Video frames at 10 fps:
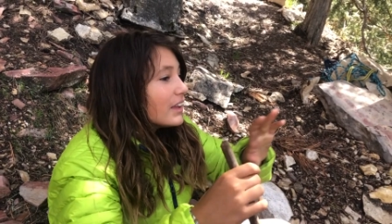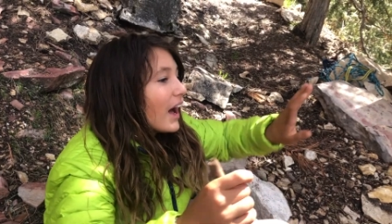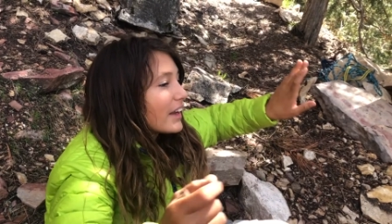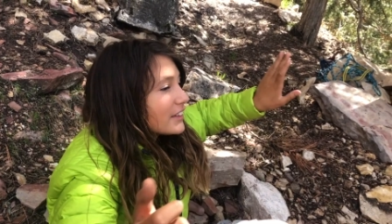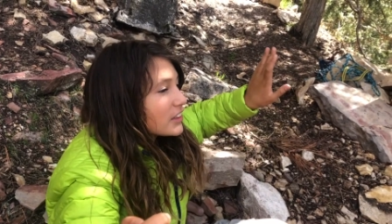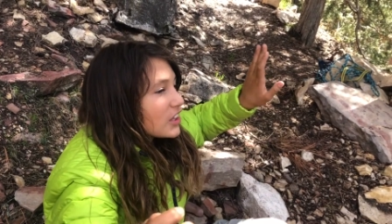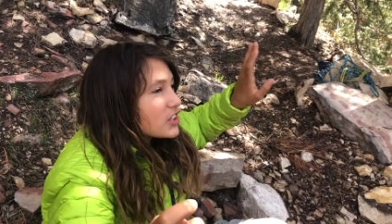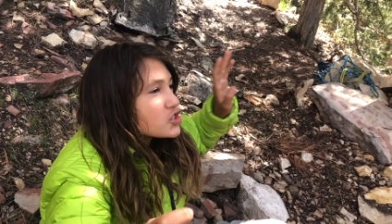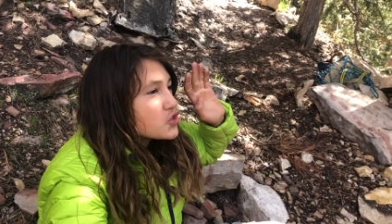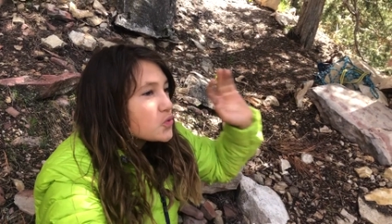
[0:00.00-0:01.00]
Like, the
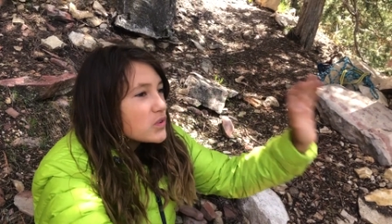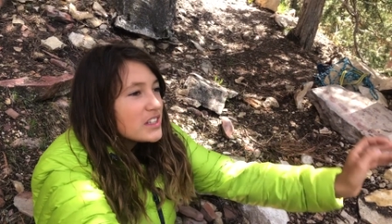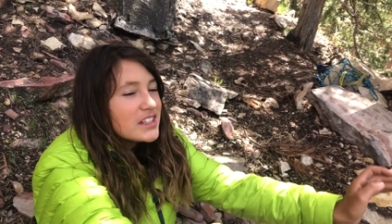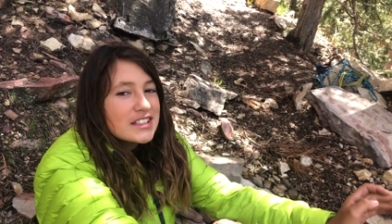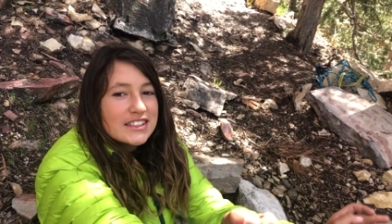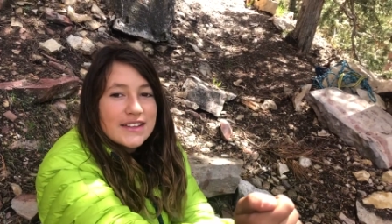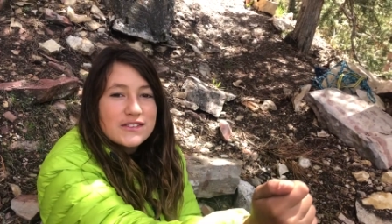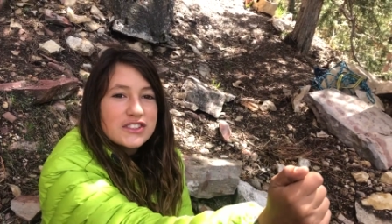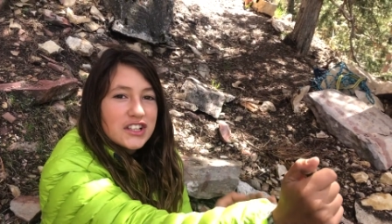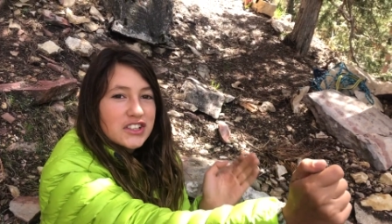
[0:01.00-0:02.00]
trees give
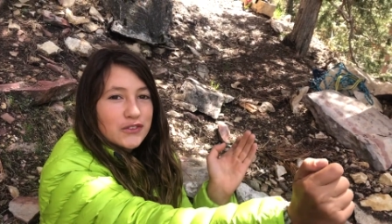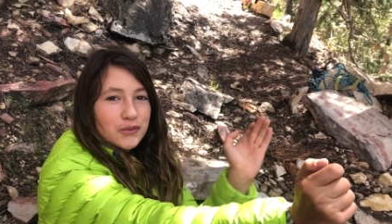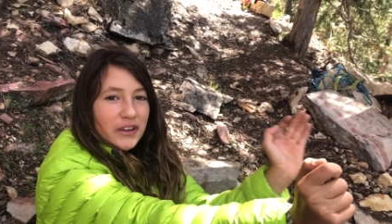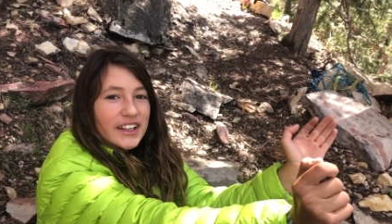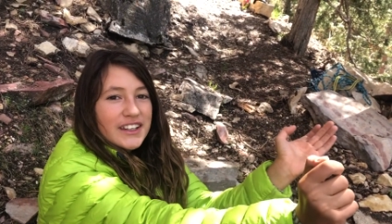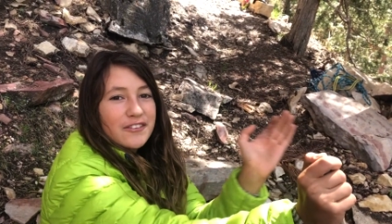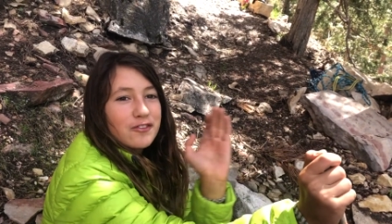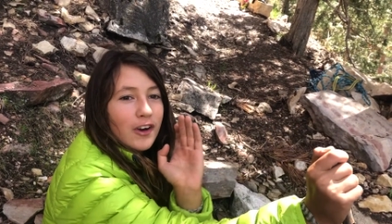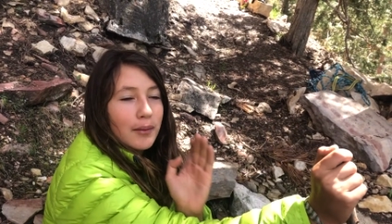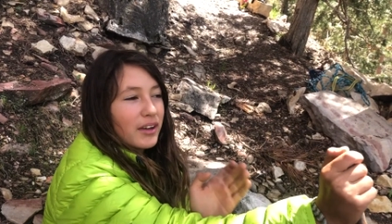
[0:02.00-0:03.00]
such a
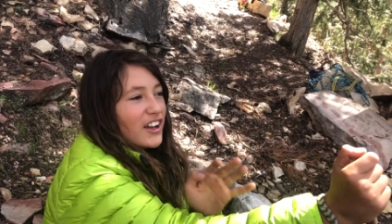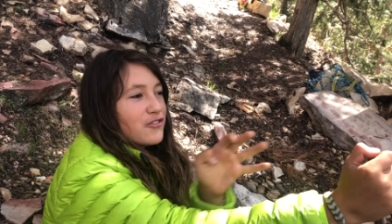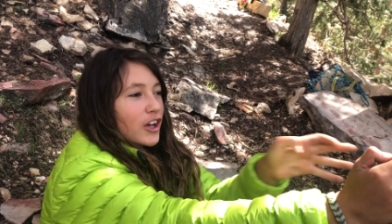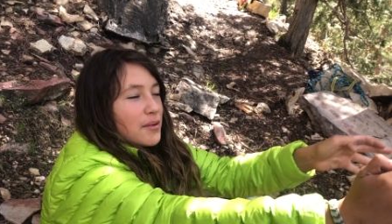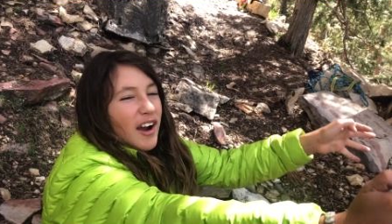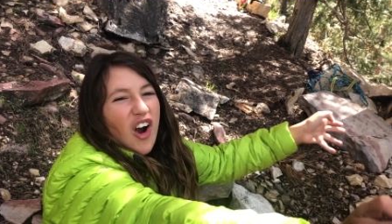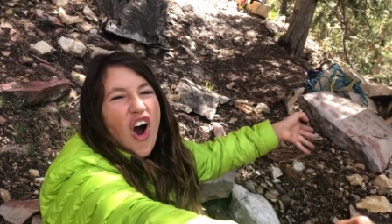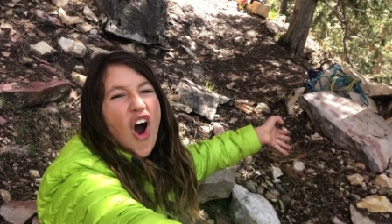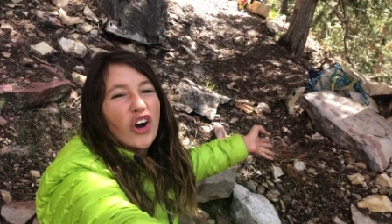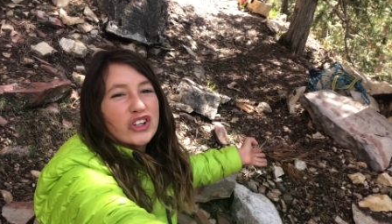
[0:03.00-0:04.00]
radiant vibe. Like, I feel like my
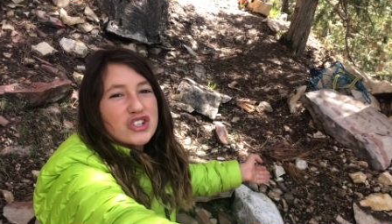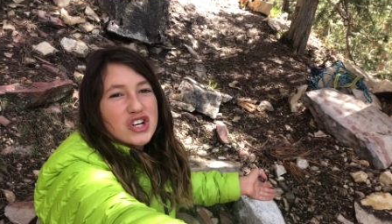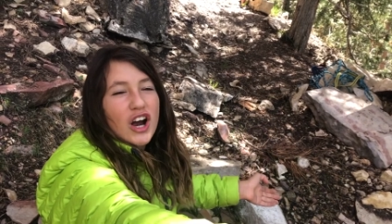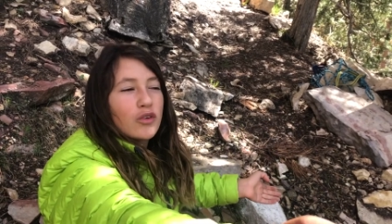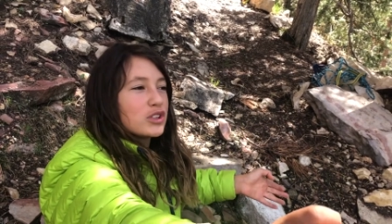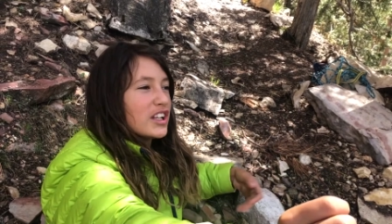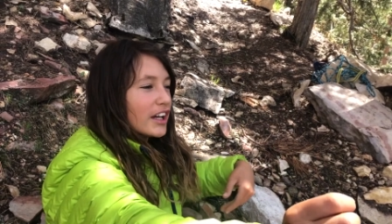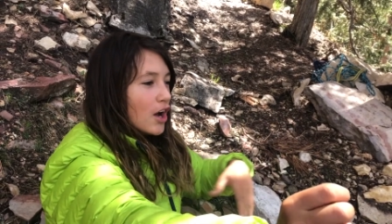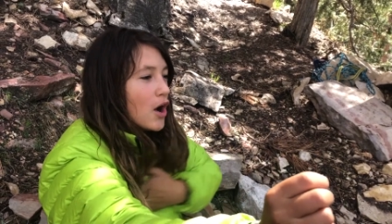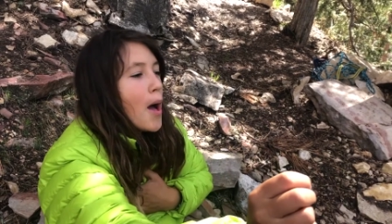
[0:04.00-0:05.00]
heart chakra is like,
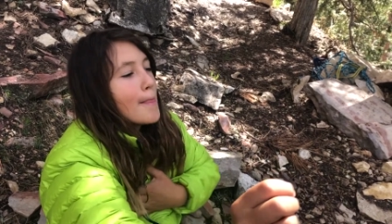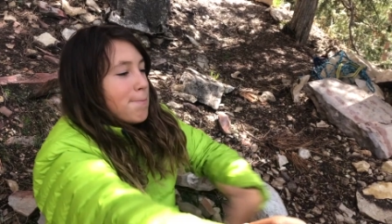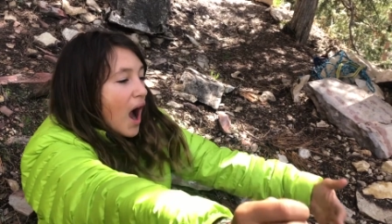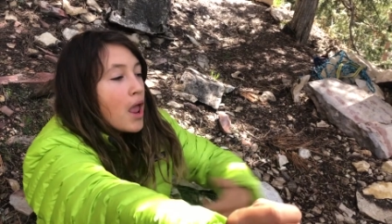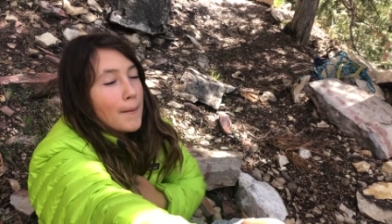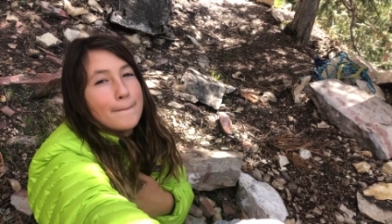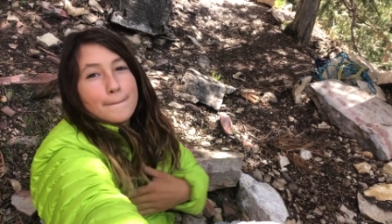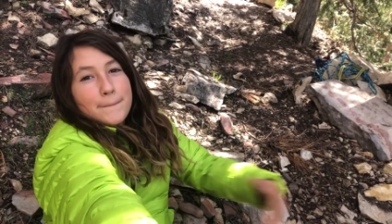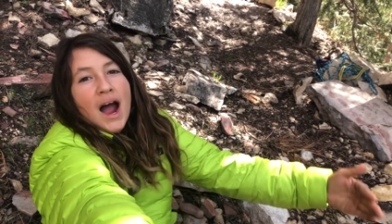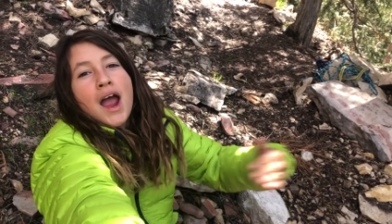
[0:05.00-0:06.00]
BAM!
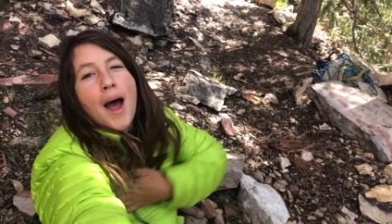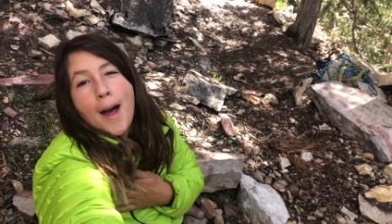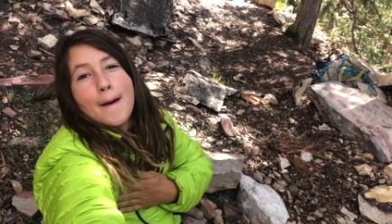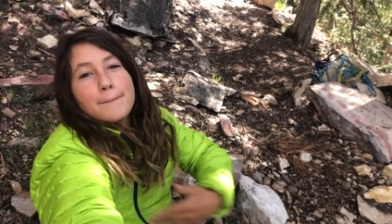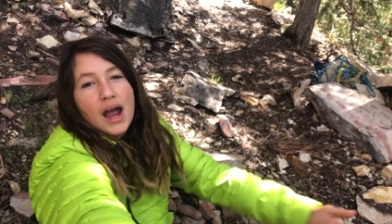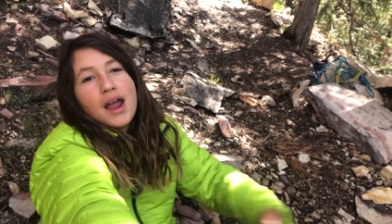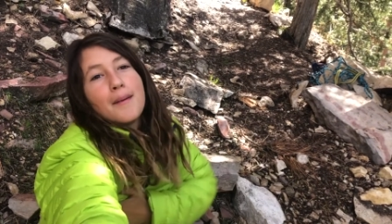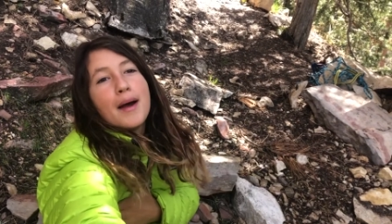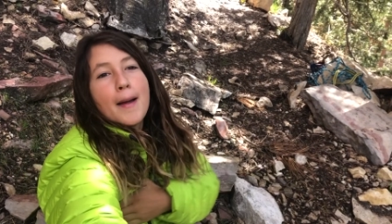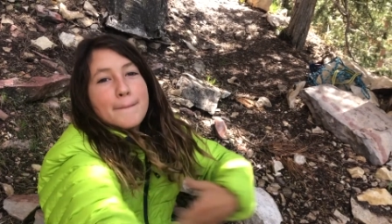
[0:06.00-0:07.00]
BAM!
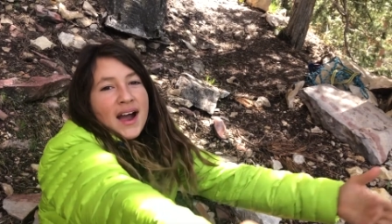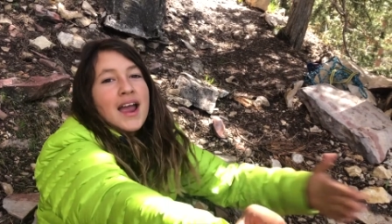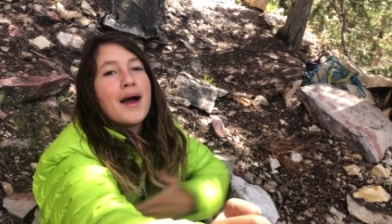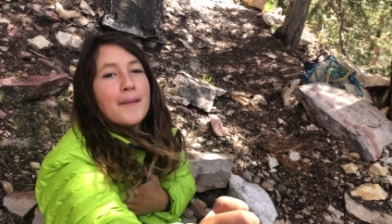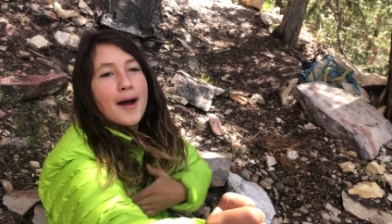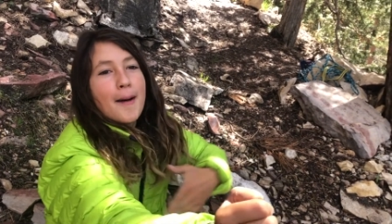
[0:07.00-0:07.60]
BAM! BAM!